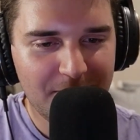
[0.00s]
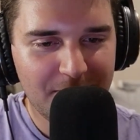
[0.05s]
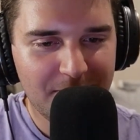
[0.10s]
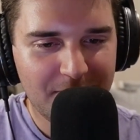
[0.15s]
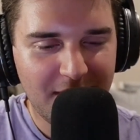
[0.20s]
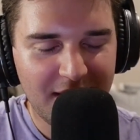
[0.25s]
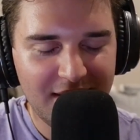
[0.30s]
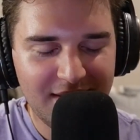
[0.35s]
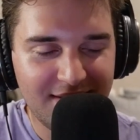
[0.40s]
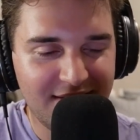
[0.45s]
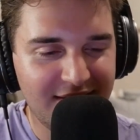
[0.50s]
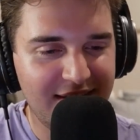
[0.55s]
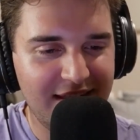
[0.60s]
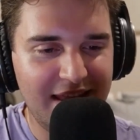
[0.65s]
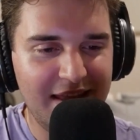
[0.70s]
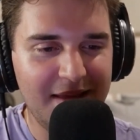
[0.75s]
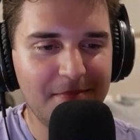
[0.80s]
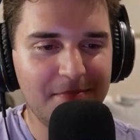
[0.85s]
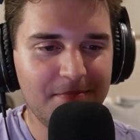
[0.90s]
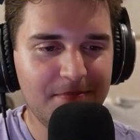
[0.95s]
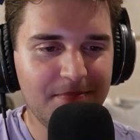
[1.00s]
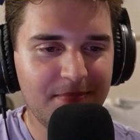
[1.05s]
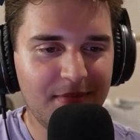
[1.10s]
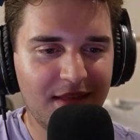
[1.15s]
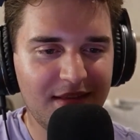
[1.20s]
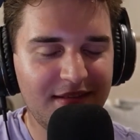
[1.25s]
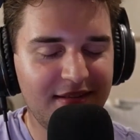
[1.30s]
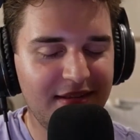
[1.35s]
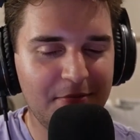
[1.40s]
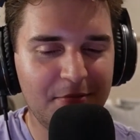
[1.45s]
And see
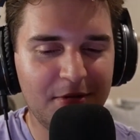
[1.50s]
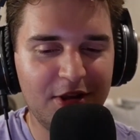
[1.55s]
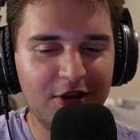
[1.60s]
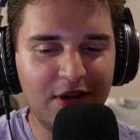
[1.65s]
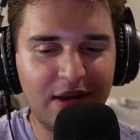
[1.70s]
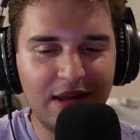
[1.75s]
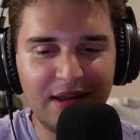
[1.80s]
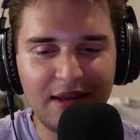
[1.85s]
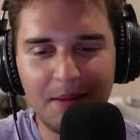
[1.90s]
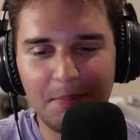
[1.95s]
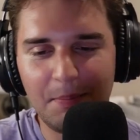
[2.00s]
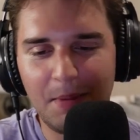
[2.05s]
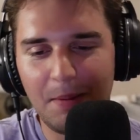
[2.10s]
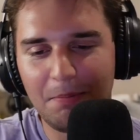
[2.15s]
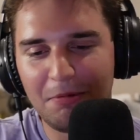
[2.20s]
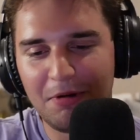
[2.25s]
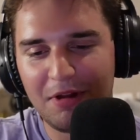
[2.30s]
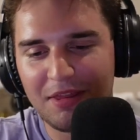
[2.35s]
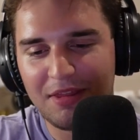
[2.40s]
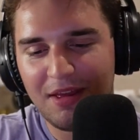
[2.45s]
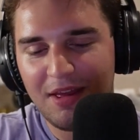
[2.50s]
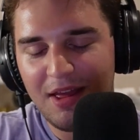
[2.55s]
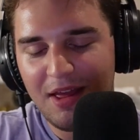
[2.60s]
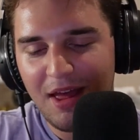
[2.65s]
what you can come up with.